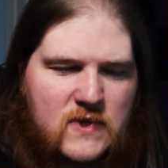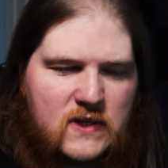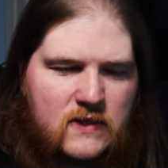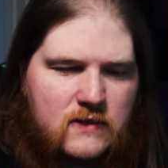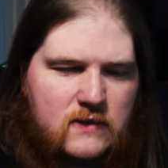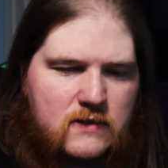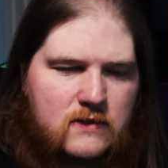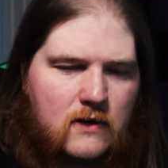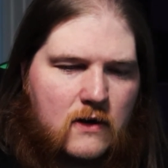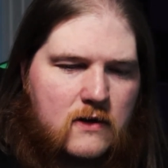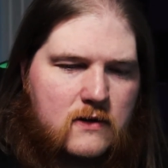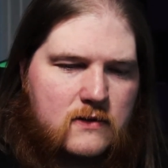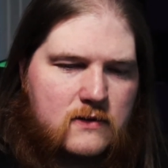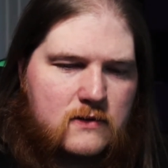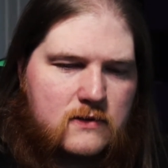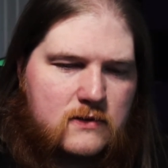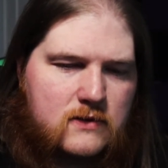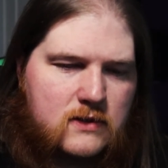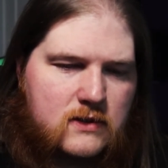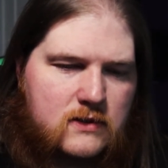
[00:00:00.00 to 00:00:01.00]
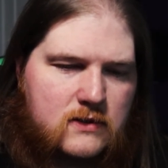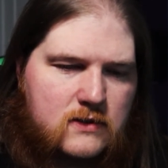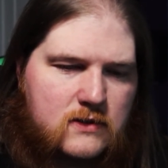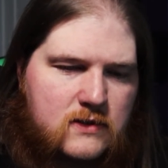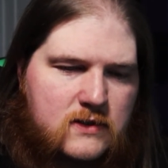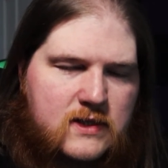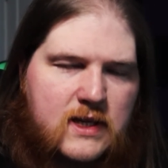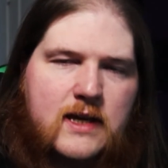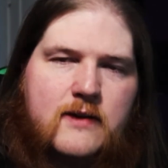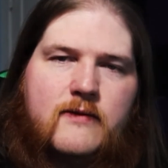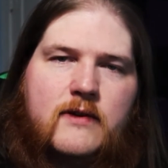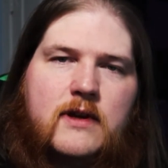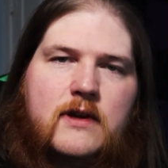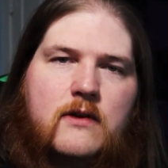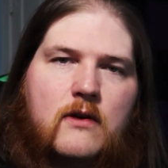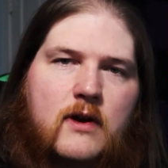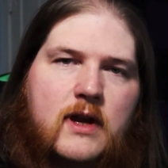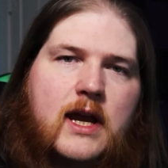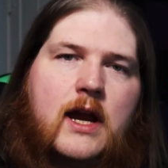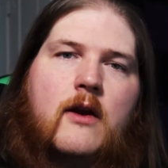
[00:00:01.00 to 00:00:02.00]
Start saving
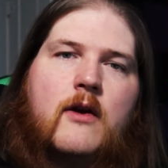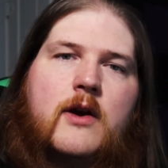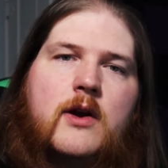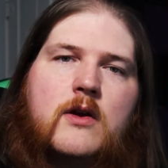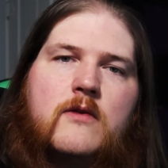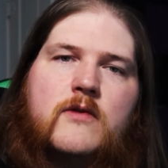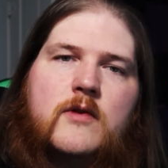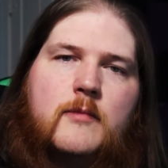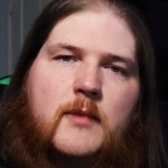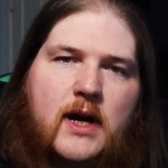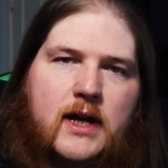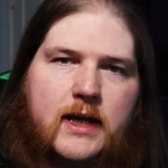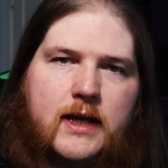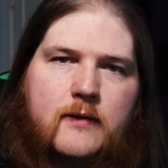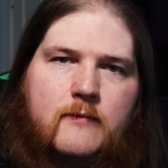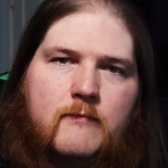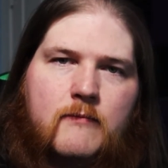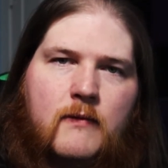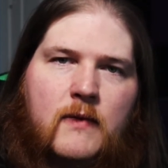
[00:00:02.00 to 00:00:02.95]
your carryover money.